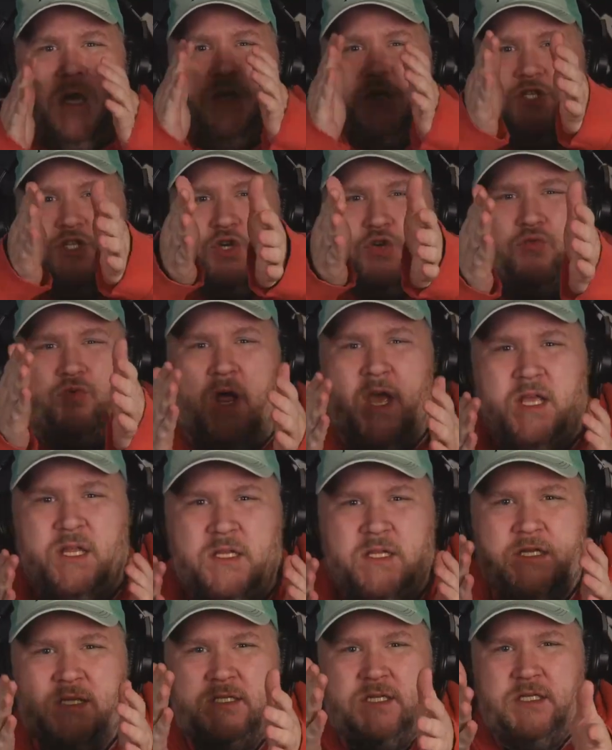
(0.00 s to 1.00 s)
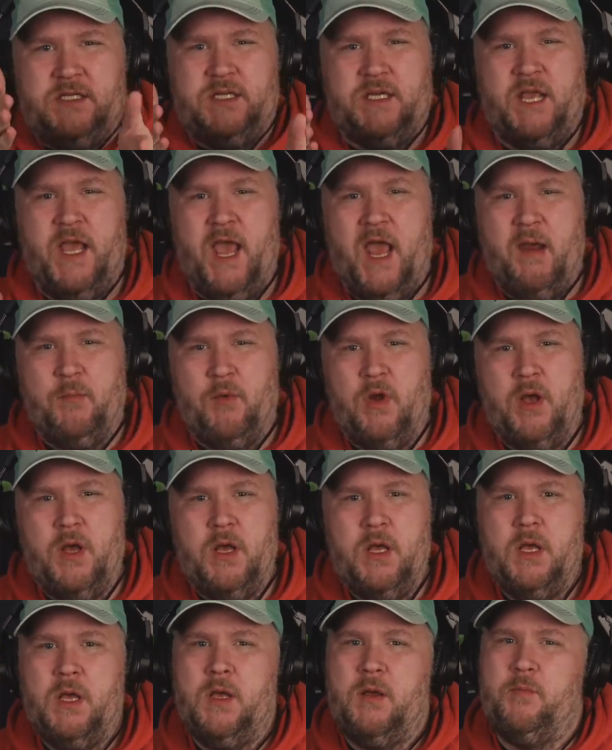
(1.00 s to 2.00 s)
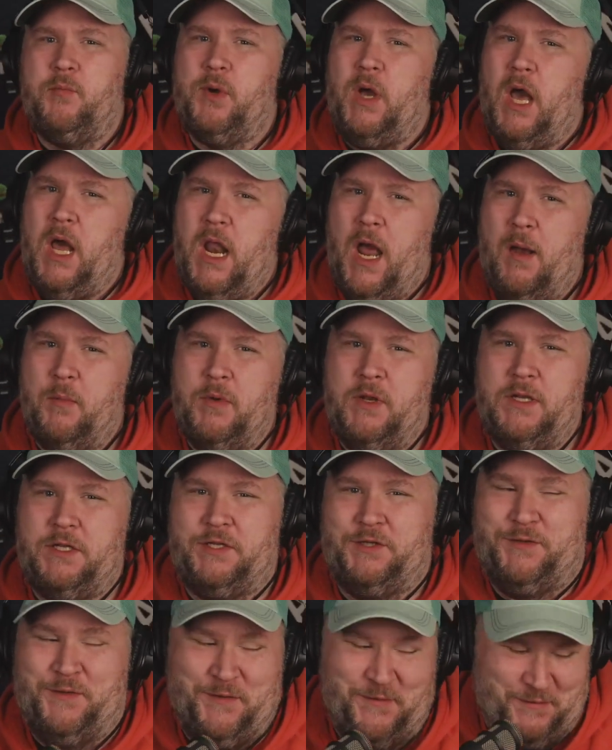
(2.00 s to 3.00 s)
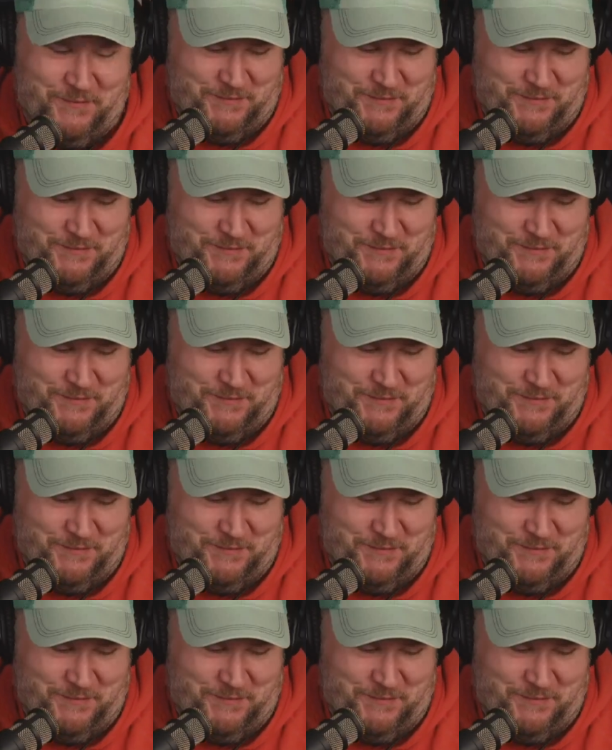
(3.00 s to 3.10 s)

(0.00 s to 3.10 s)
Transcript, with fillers: directly to the camera, but I'm going to.